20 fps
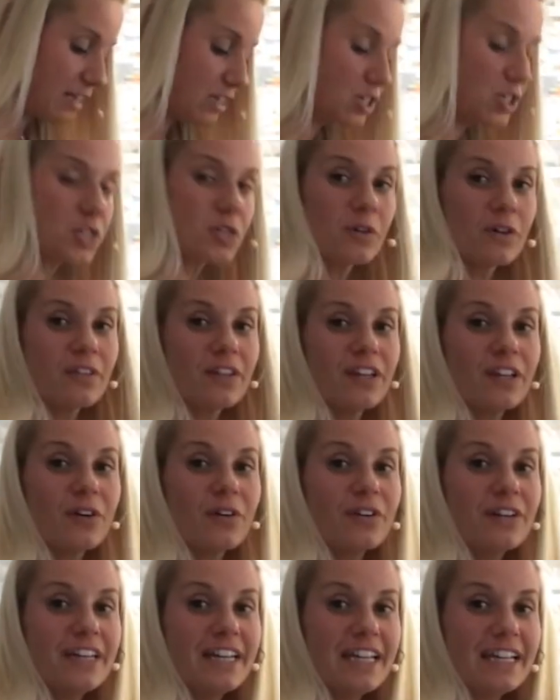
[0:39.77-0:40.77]
is they ensure
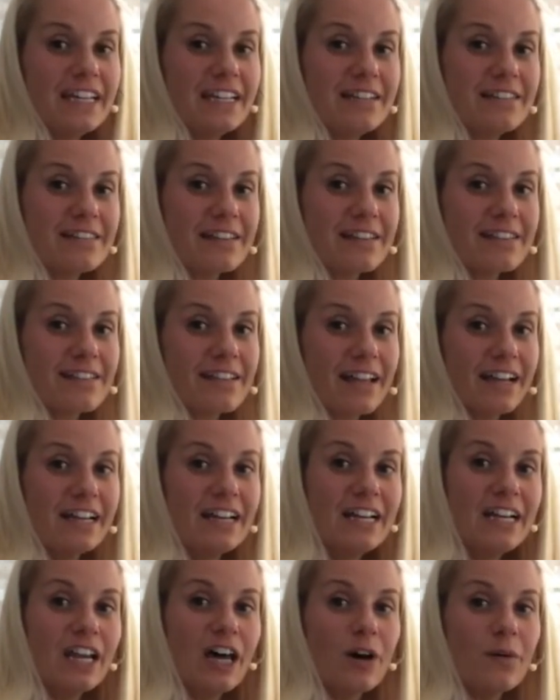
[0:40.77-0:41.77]
that your knees are
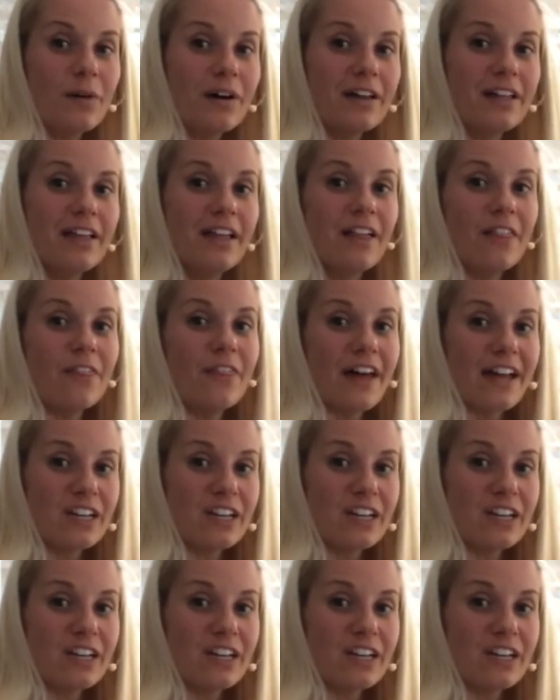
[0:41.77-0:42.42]
slightly lower